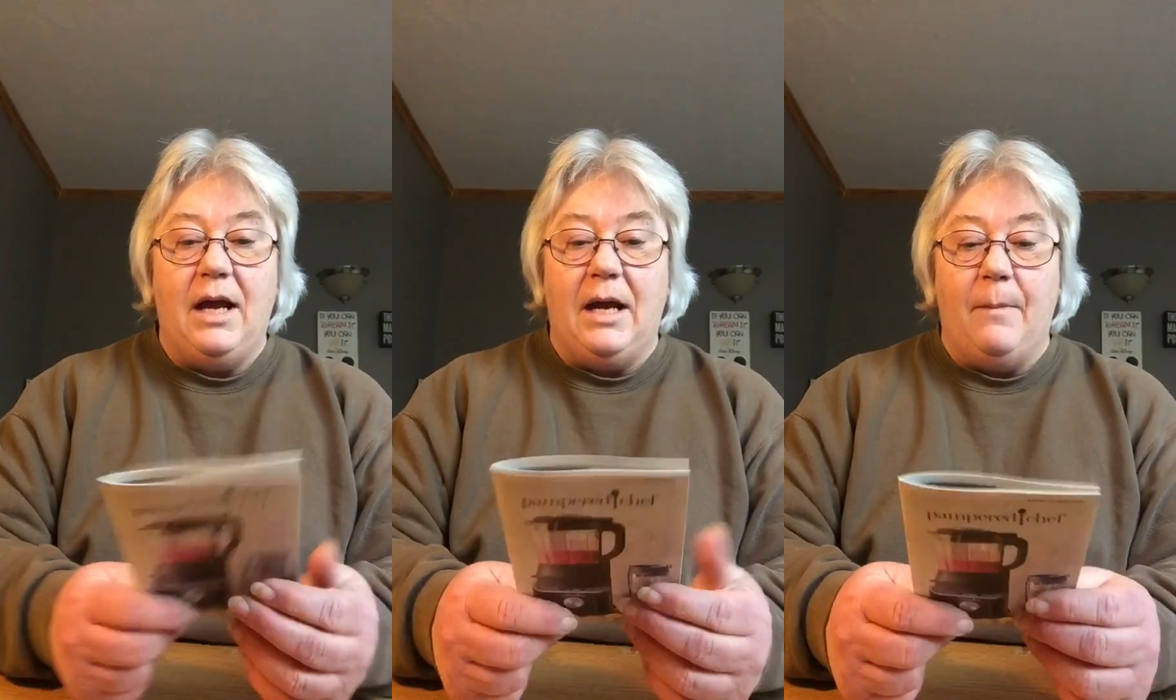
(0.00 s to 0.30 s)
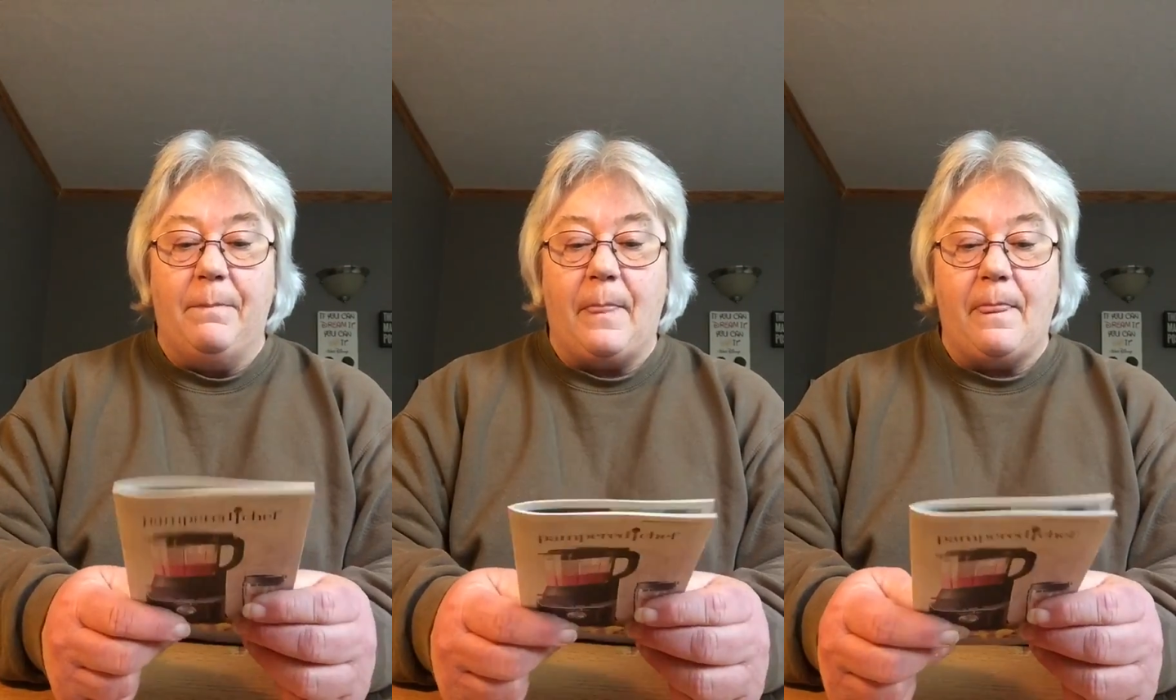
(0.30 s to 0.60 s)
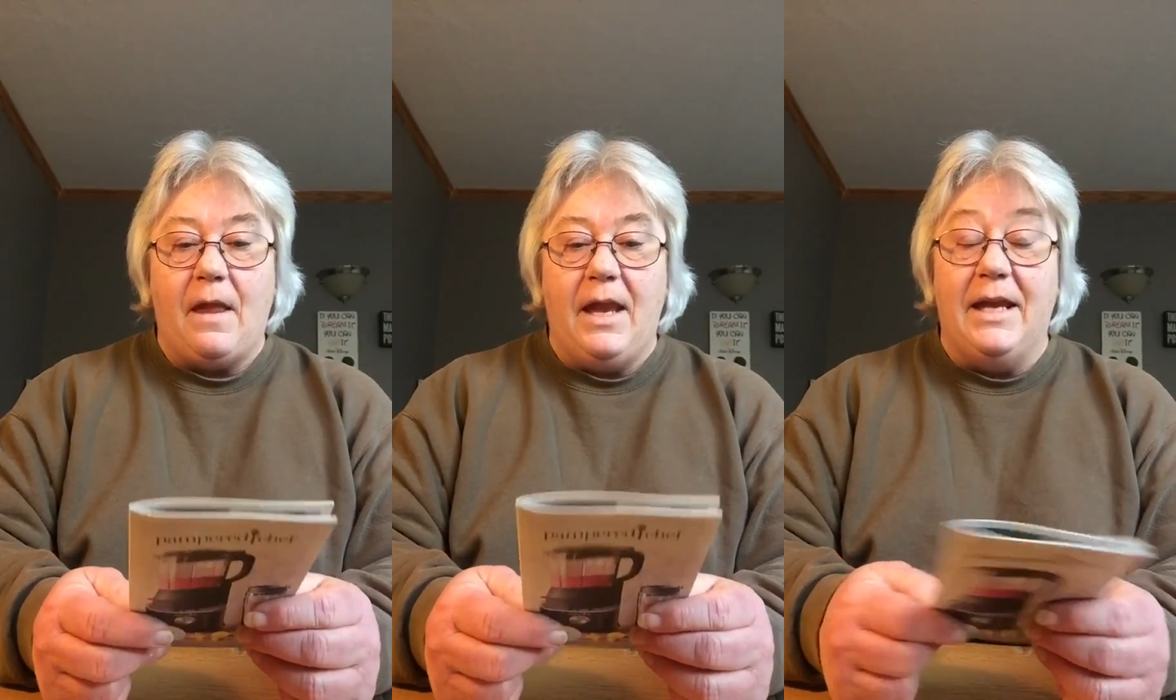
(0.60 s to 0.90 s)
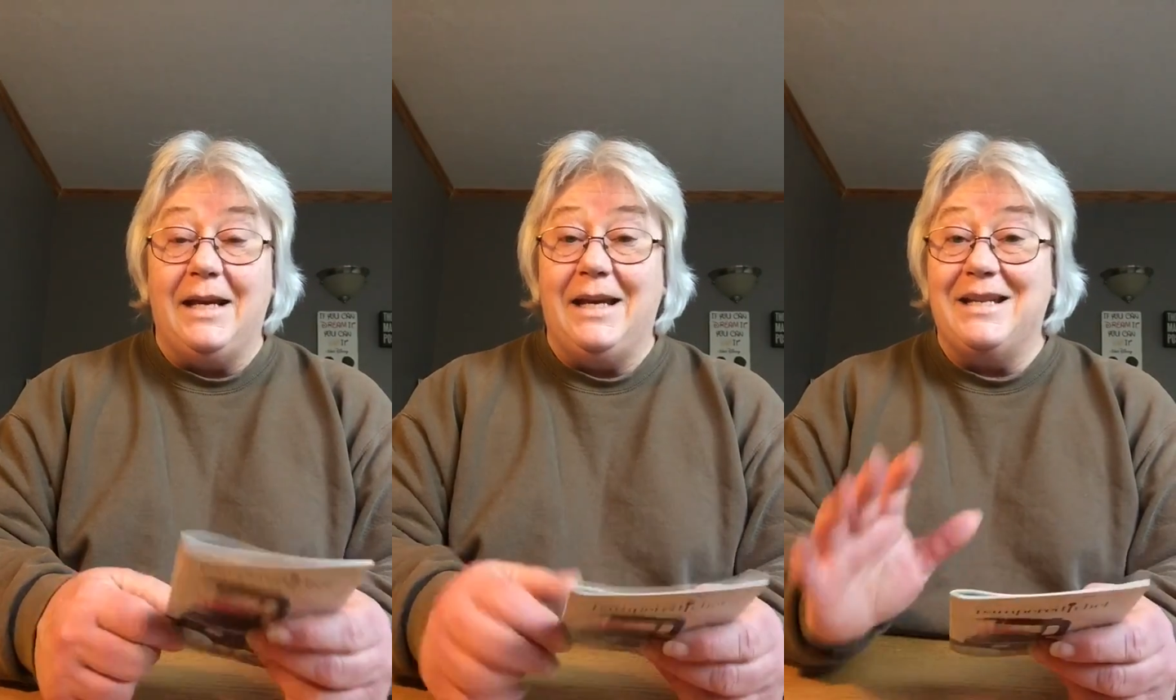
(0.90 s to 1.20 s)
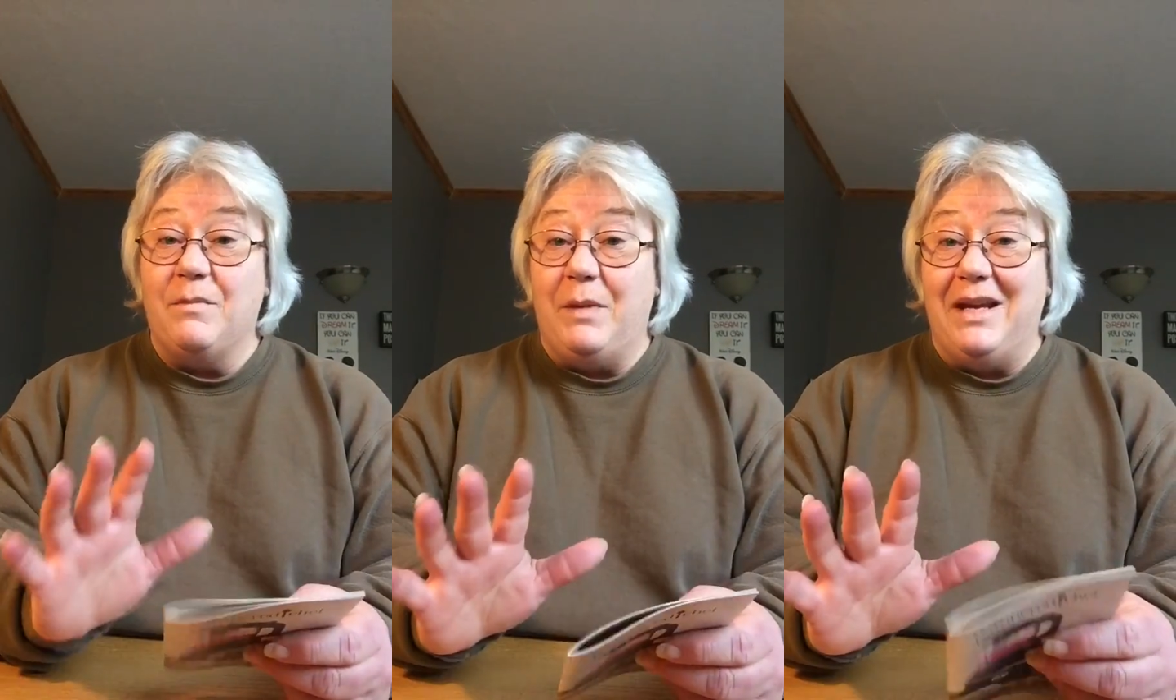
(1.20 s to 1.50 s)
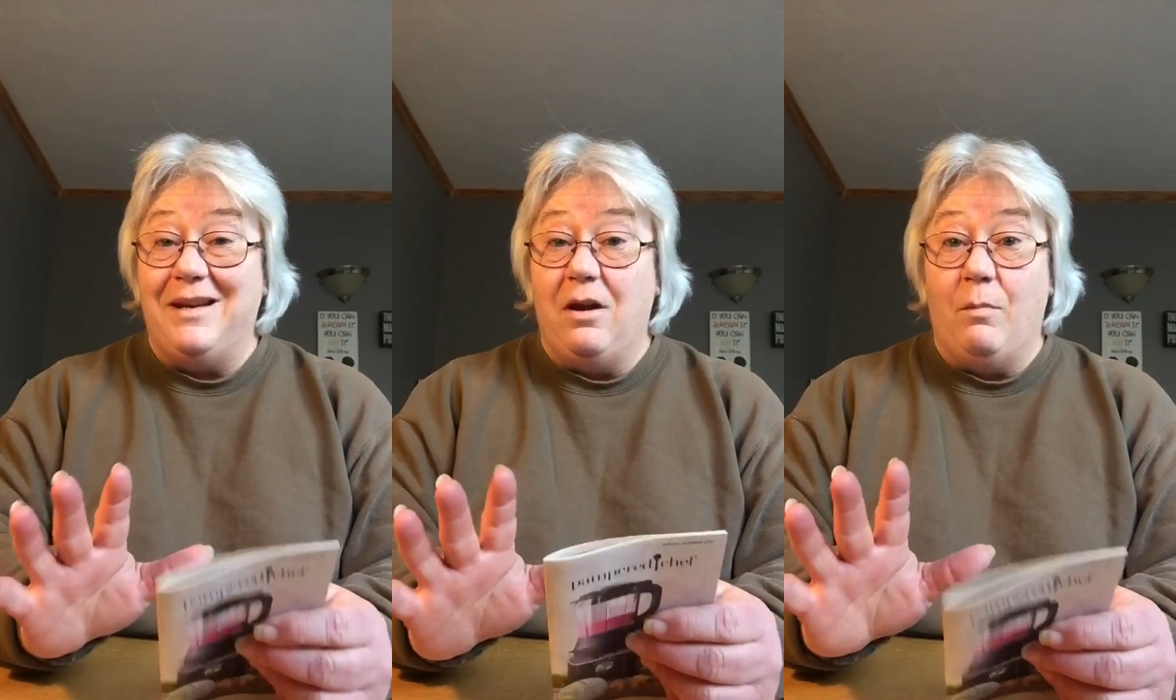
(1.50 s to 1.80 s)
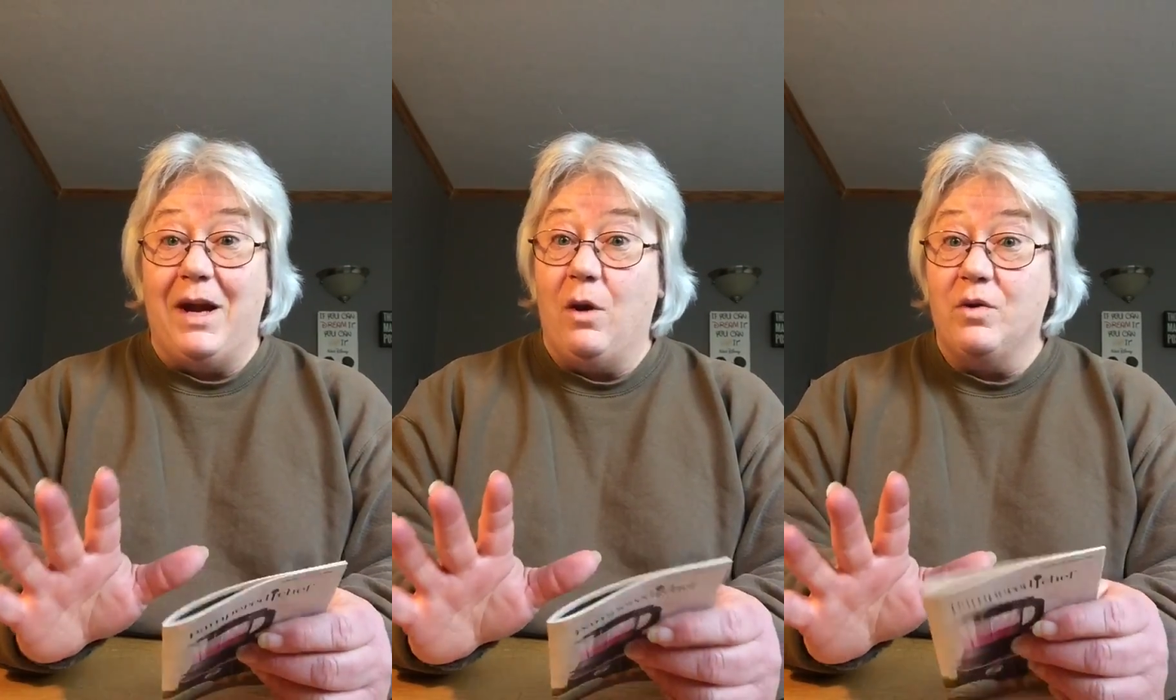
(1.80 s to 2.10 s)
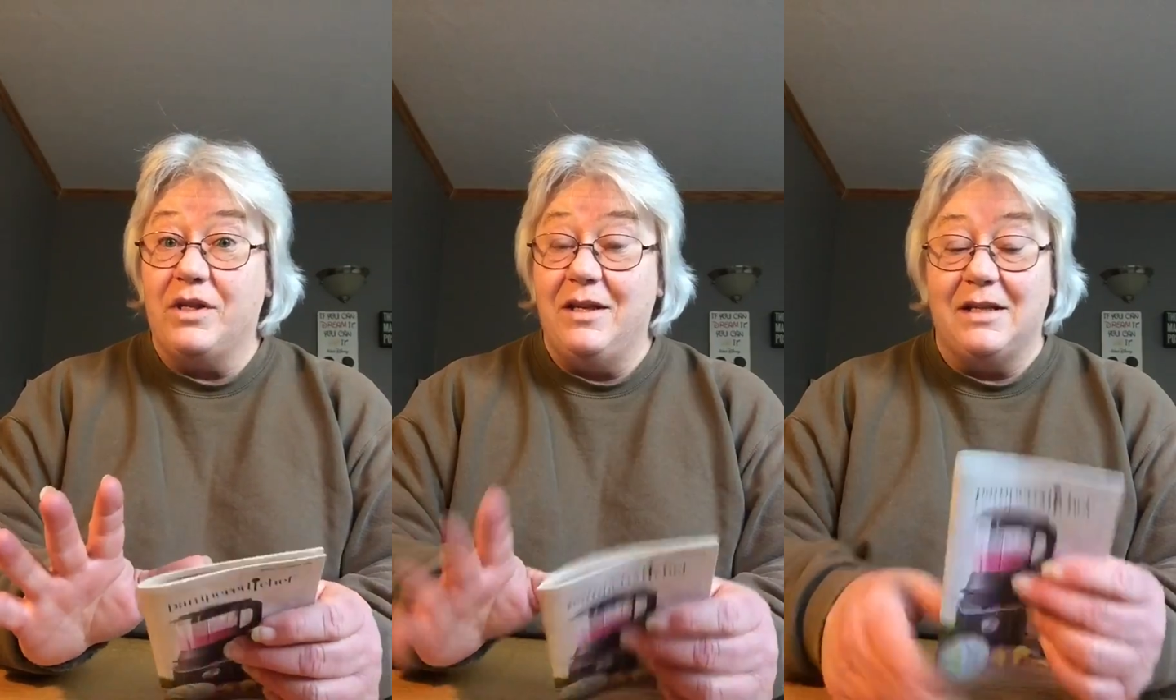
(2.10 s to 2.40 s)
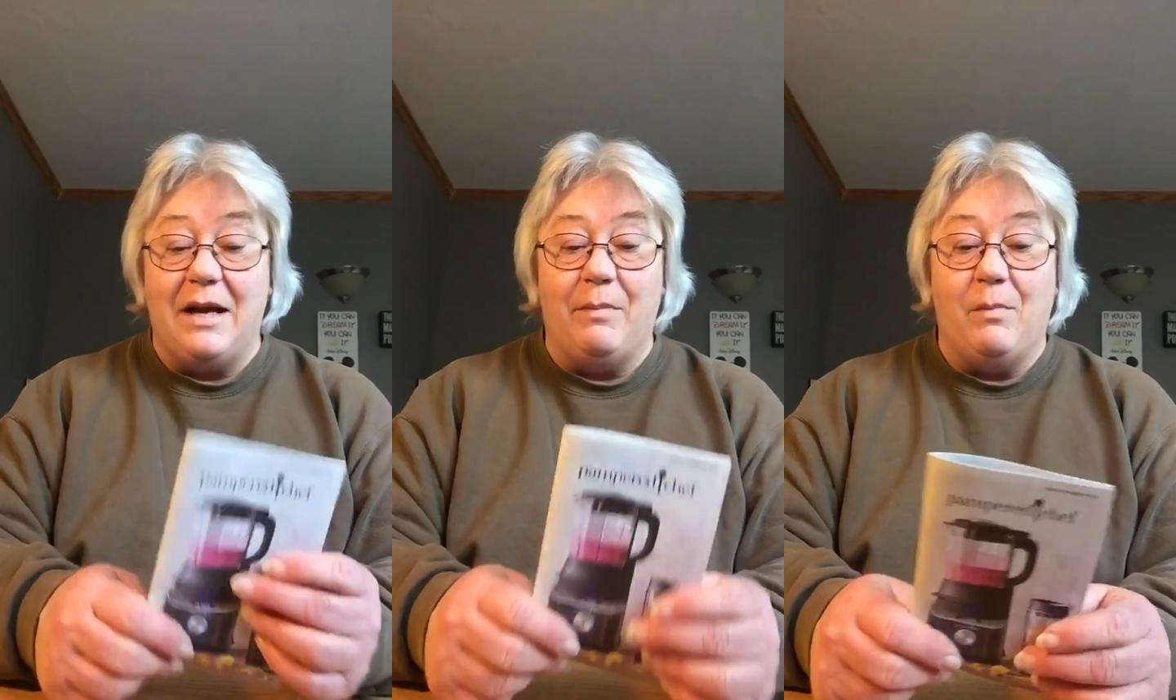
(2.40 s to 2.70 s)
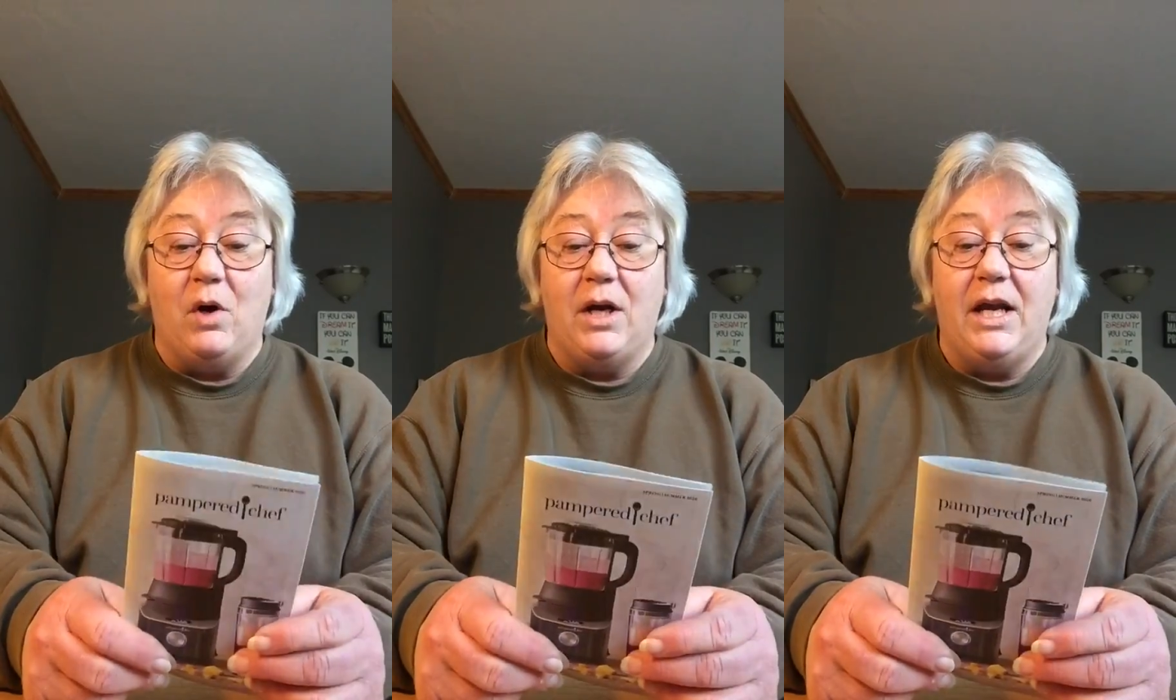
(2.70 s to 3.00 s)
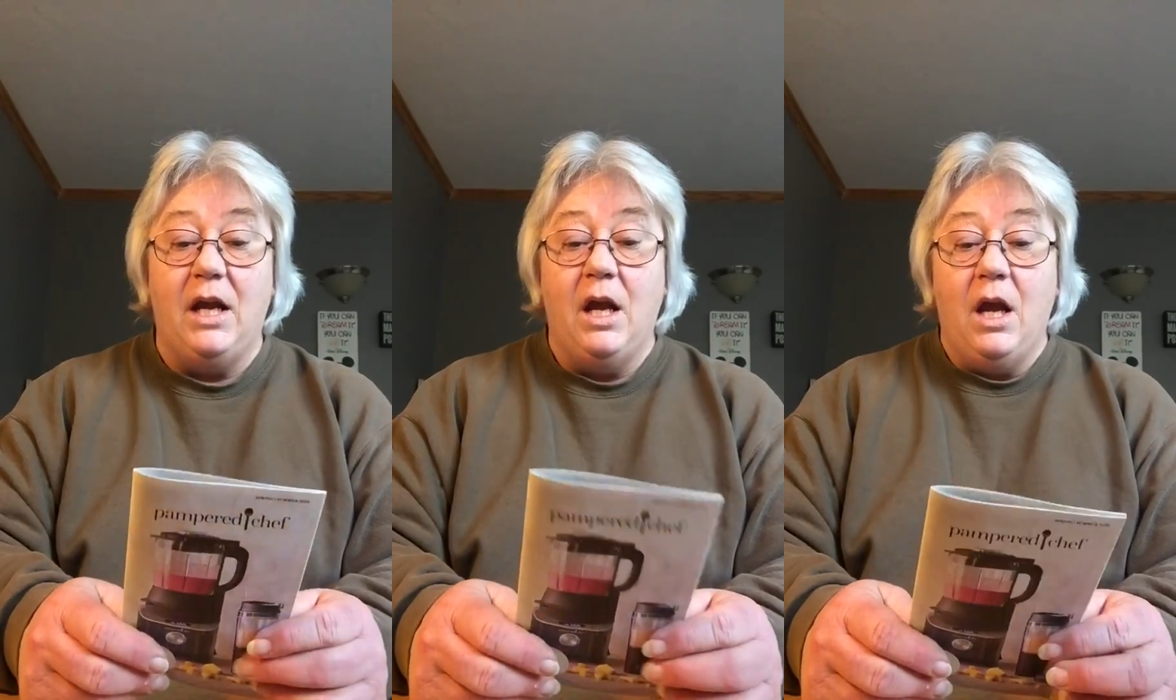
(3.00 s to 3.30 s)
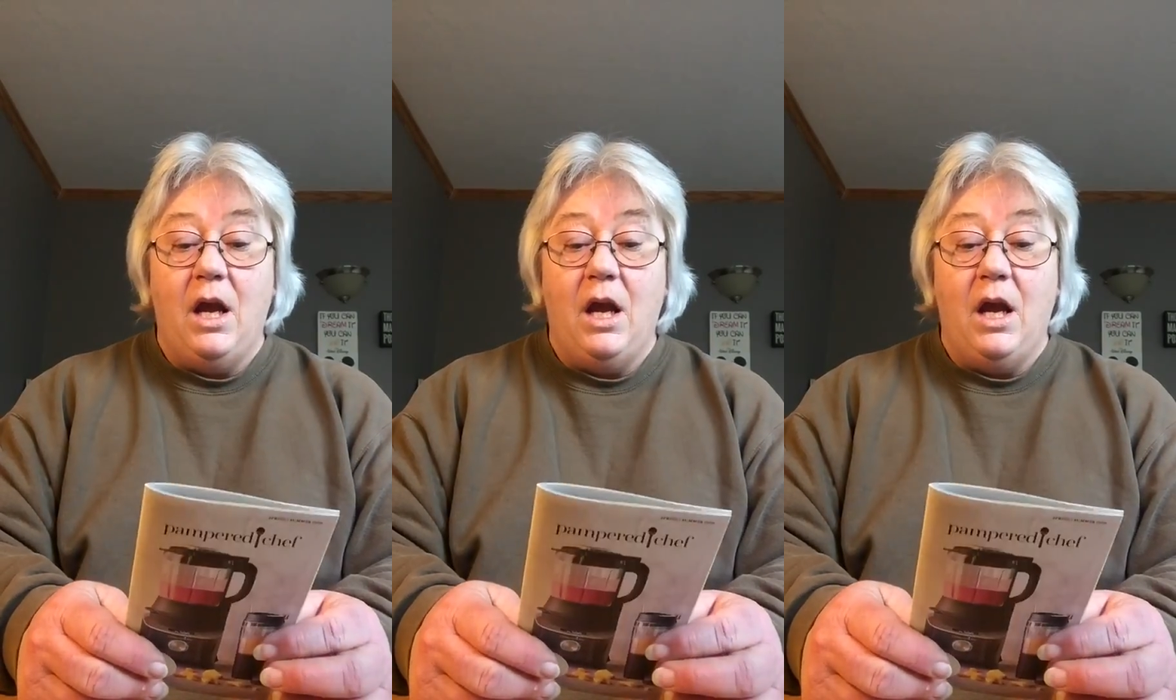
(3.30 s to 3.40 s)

and again, depending on my host and the type of party,